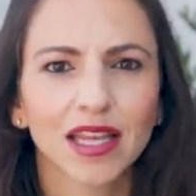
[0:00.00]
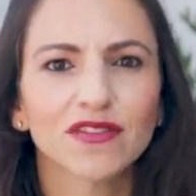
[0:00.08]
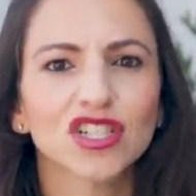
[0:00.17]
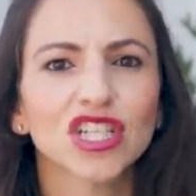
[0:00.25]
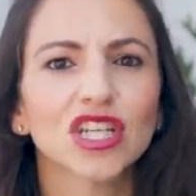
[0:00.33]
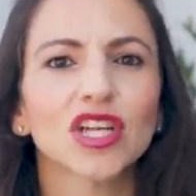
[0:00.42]
if
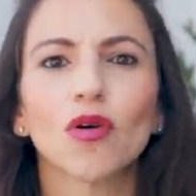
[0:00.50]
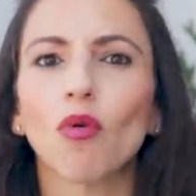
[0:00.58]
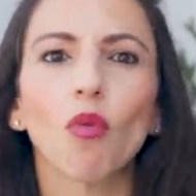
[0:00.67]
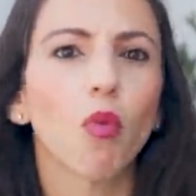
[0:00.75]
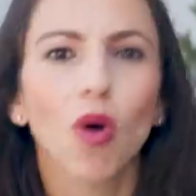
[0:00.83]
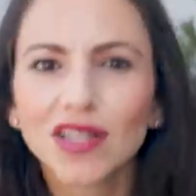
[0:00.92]
she
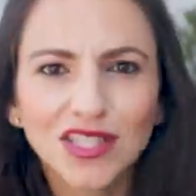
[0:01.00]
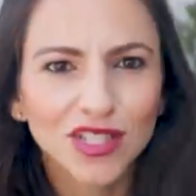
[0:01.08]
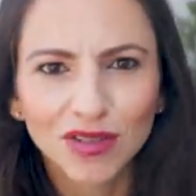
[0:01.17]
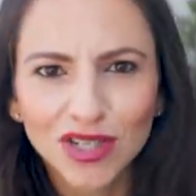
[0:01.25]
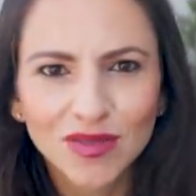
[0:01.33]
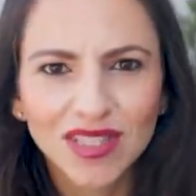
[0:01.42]
wants
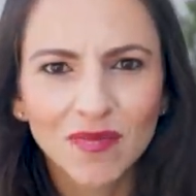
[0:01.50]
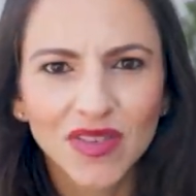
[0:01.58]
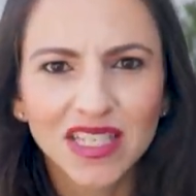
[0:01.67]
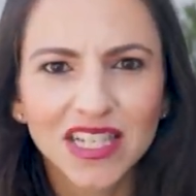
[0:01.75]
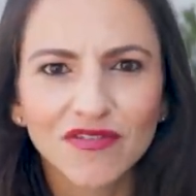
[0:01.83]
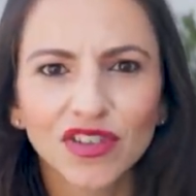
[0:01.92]
you to do
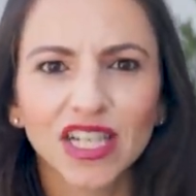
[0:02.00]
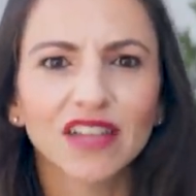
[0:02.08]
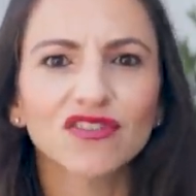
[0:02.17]
something different,